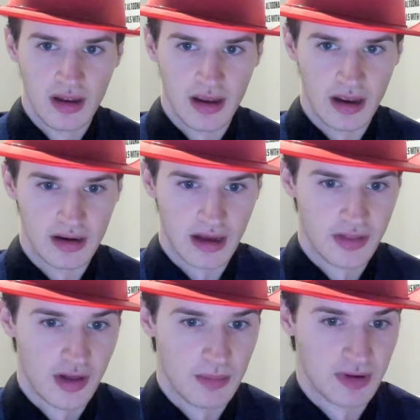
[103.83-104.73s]
And I
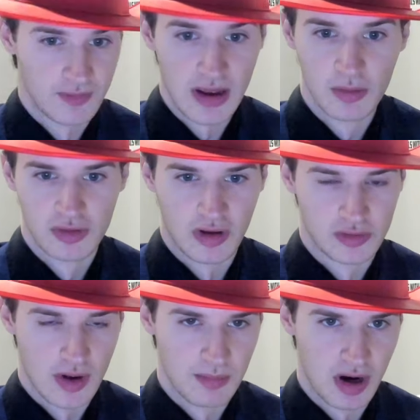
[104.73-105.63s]
thought McVay was also
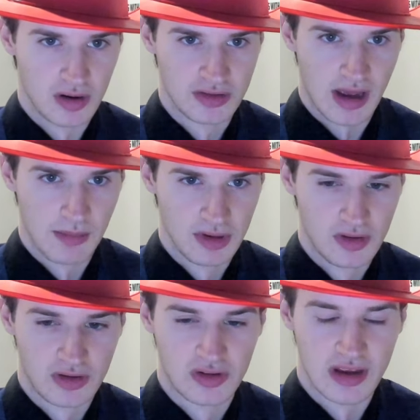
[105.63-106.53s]
on borrowed time. But it
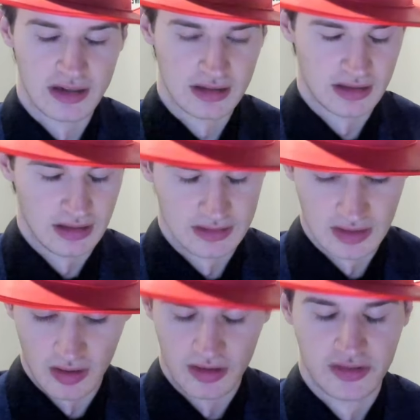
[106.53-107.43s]
looks like his
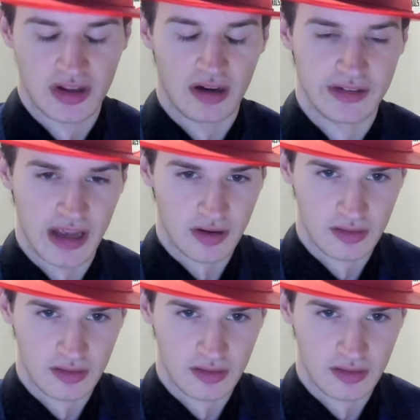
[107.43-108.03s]
heart has settled down.